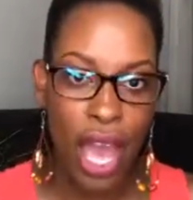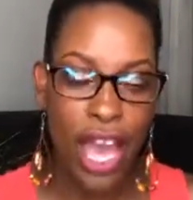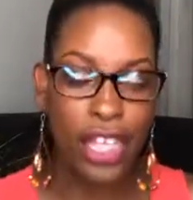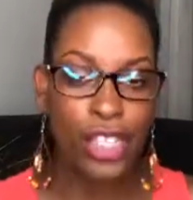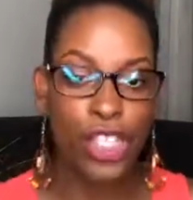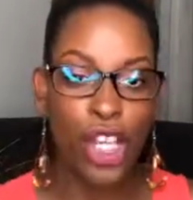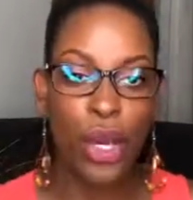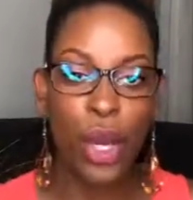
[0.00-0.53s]

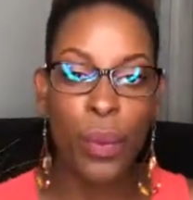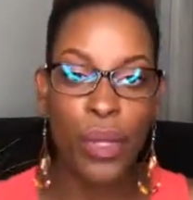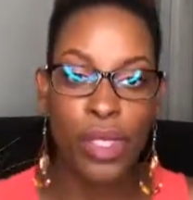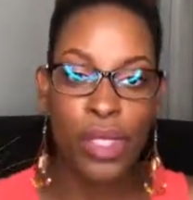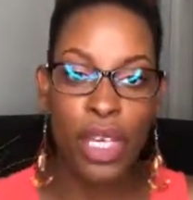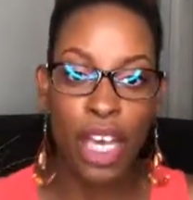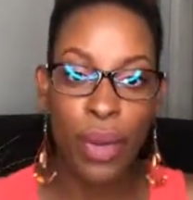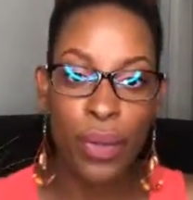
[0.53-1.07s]
And so it
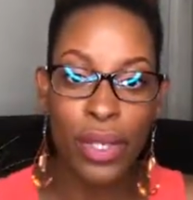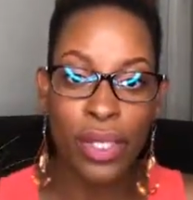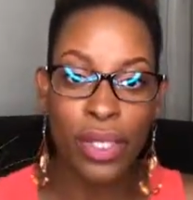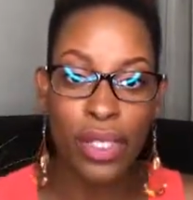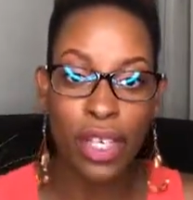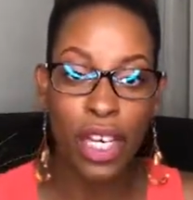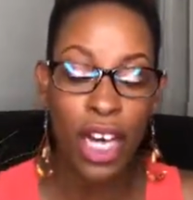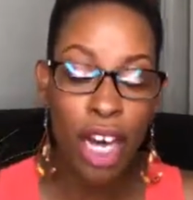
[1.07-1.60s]

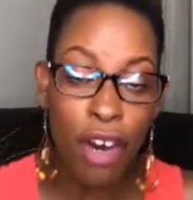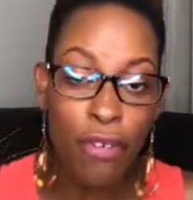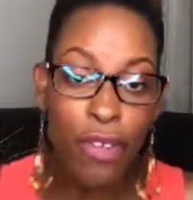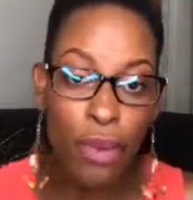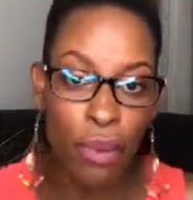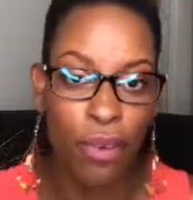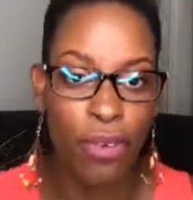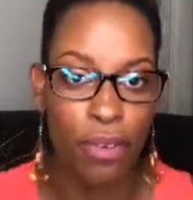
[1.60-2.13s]
was
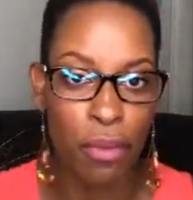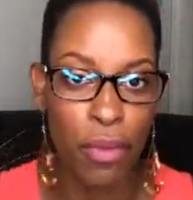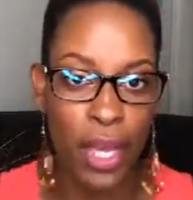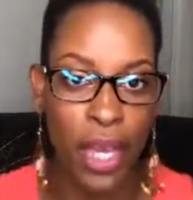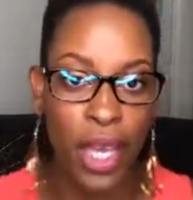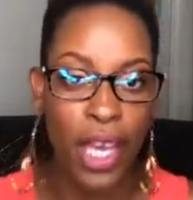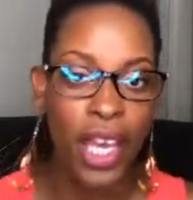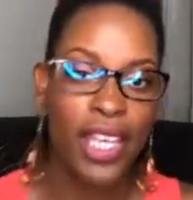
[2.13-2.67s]
comfortable for
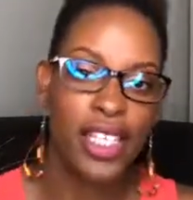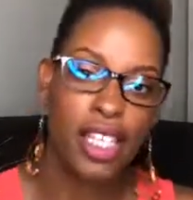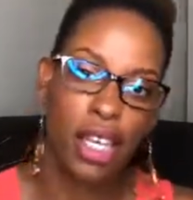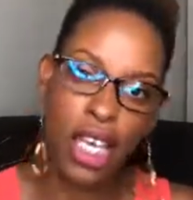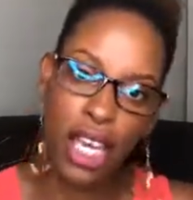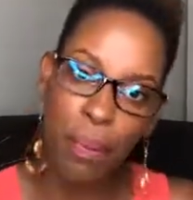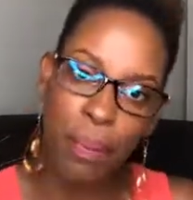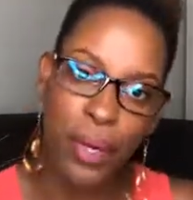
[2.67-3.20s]
me to
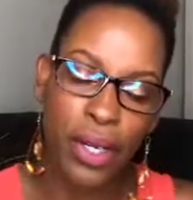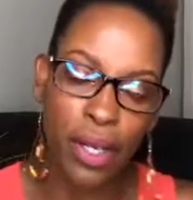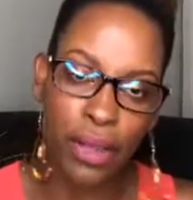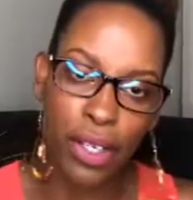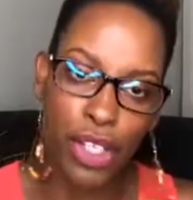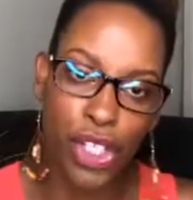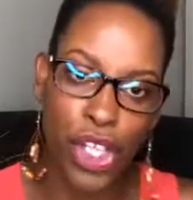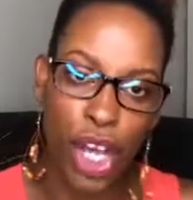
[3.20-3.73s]
keep putting on
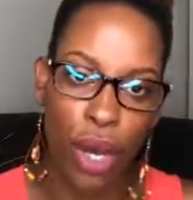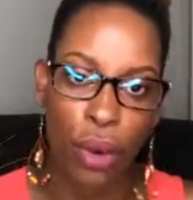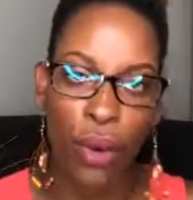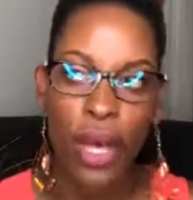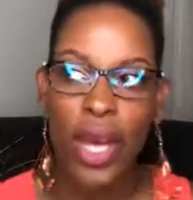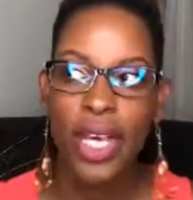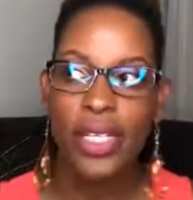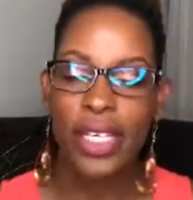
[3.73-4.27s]
the show,
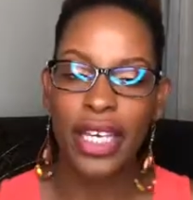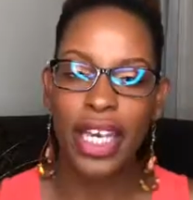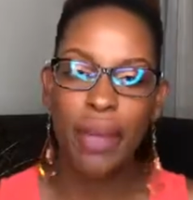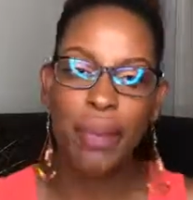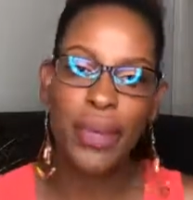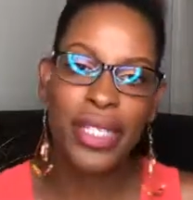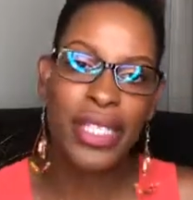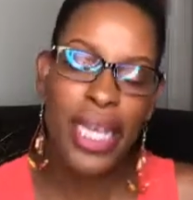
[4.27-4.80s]
to
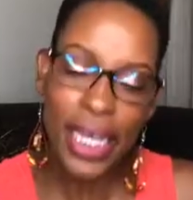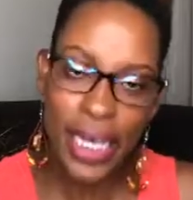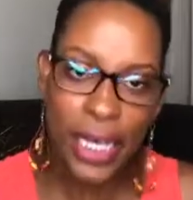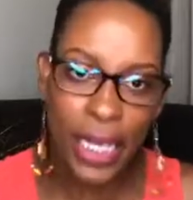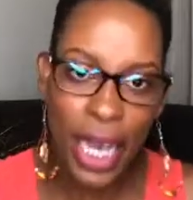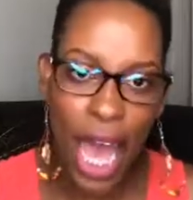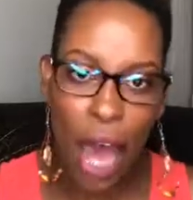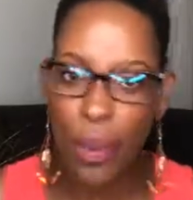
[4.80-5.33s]
keep
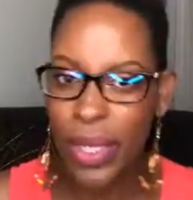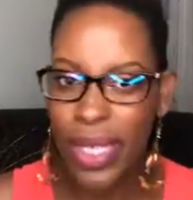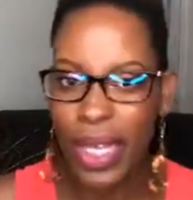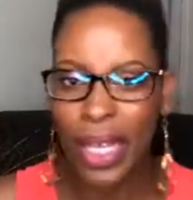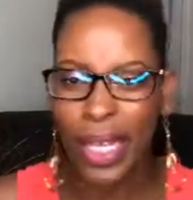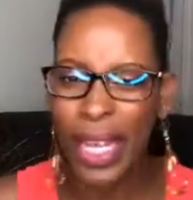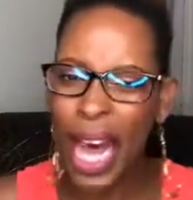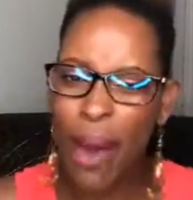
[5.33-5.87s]
pretending I was
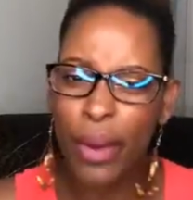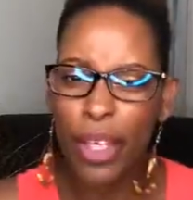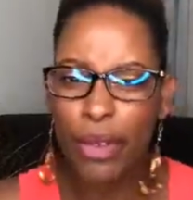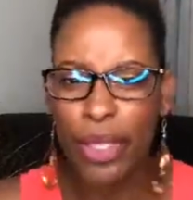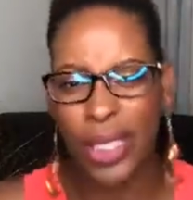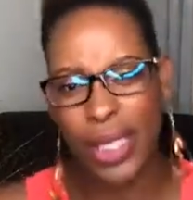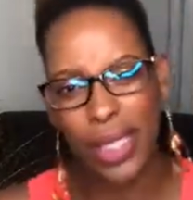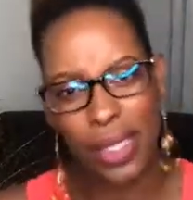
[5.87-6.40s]
allowing you
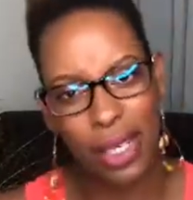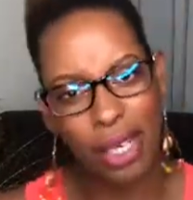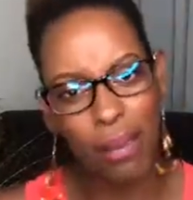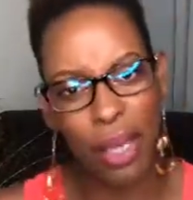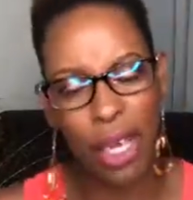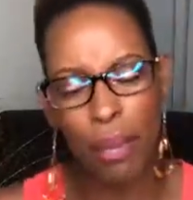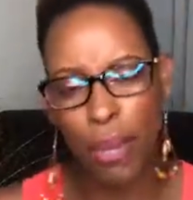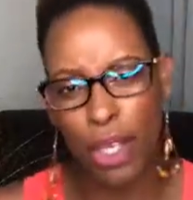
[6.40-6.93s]
to see
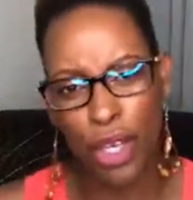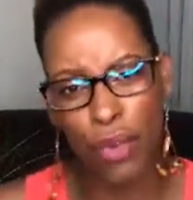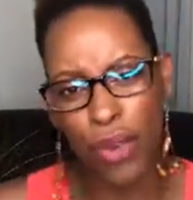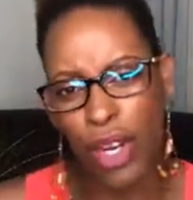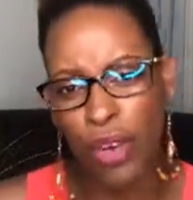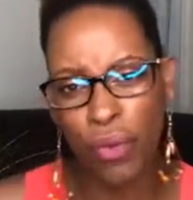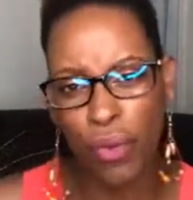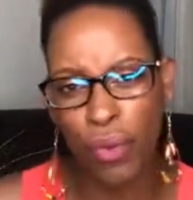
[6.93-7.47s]
me, but you
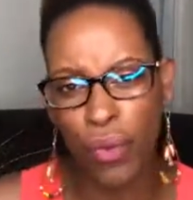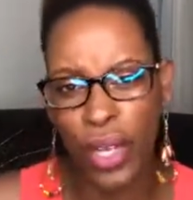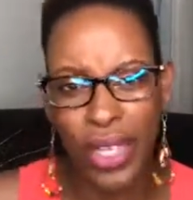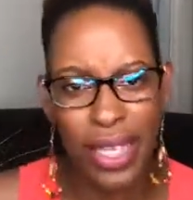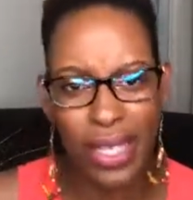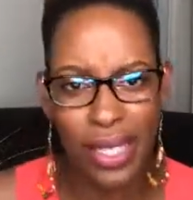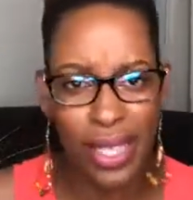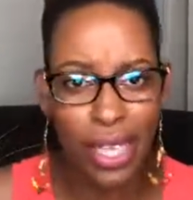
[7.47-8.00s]
weren't
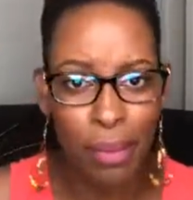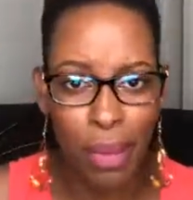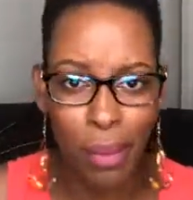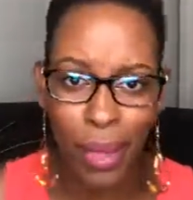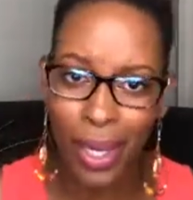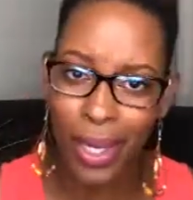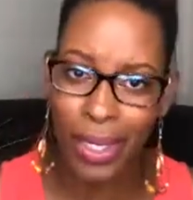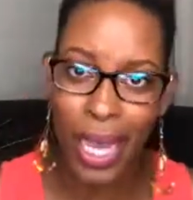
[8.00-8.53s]
really seeing me,
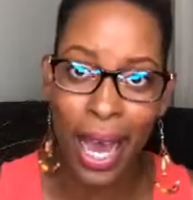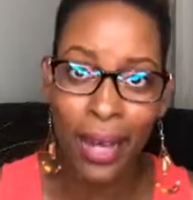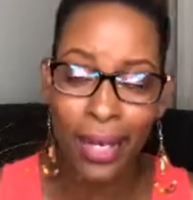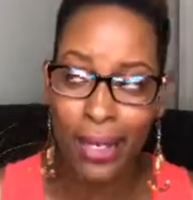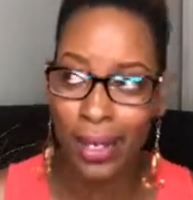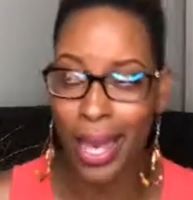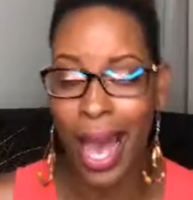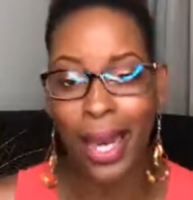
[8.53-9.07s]
because
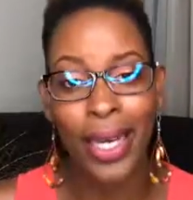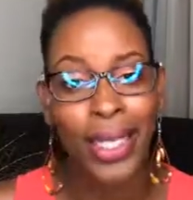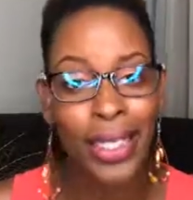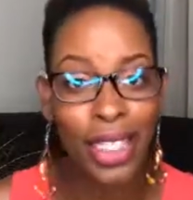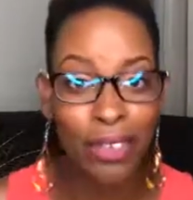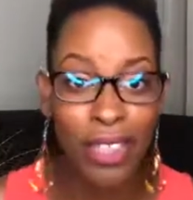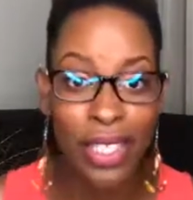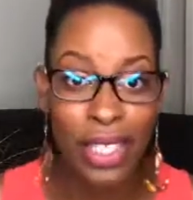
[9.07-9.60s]
honestly, I couldn't
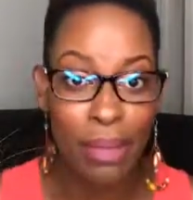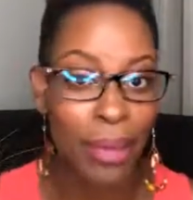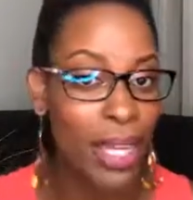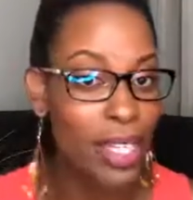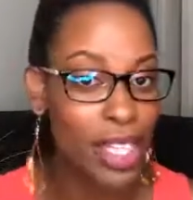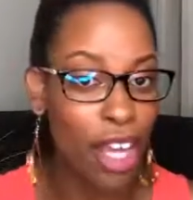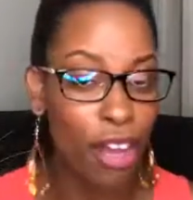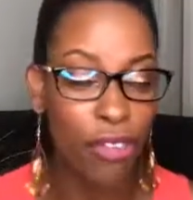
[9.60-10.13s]
even see
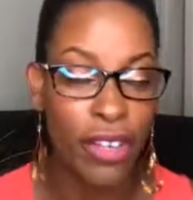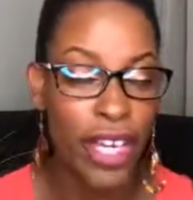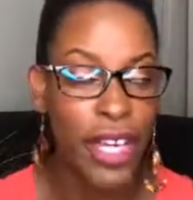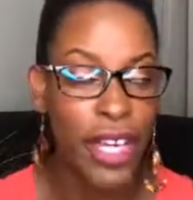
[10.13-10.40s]
myself.